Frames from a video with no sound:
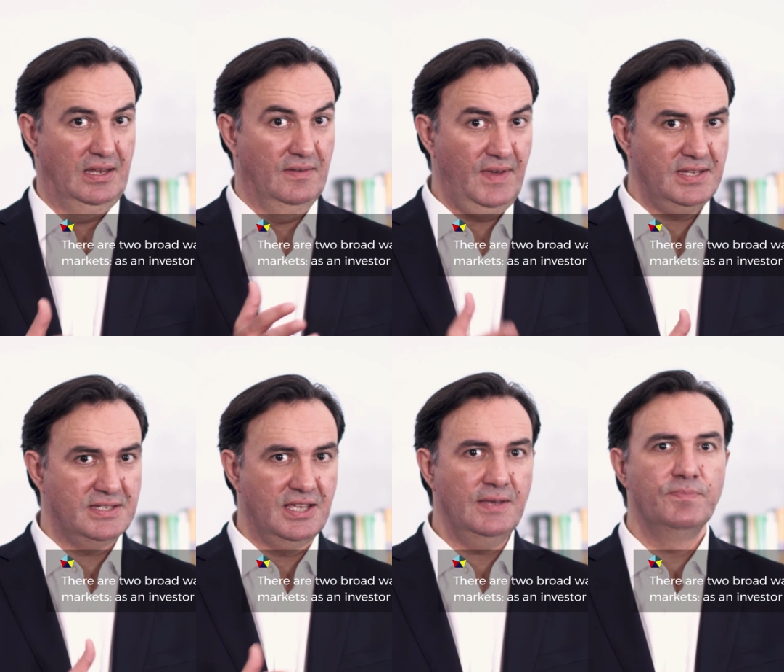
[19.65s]

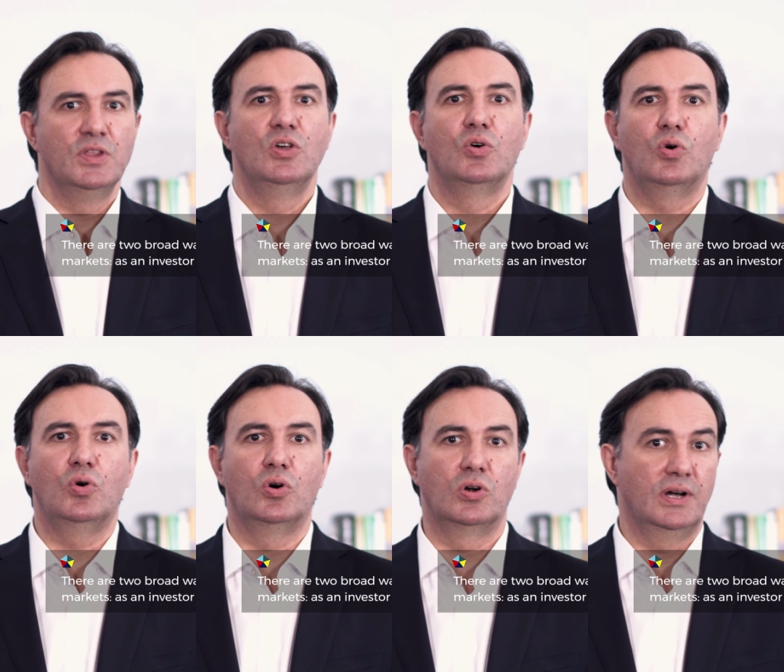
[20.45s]
investor
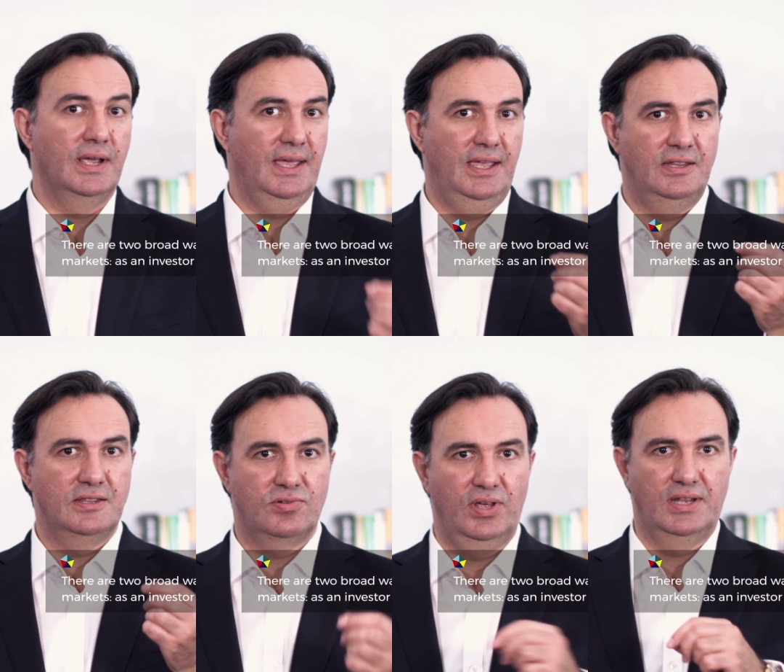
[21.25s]
or a
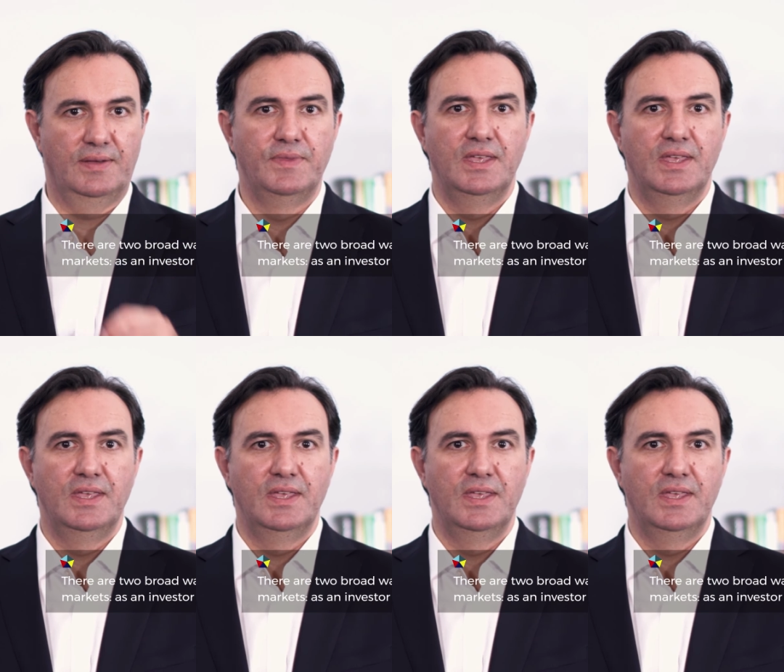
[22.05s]
trader.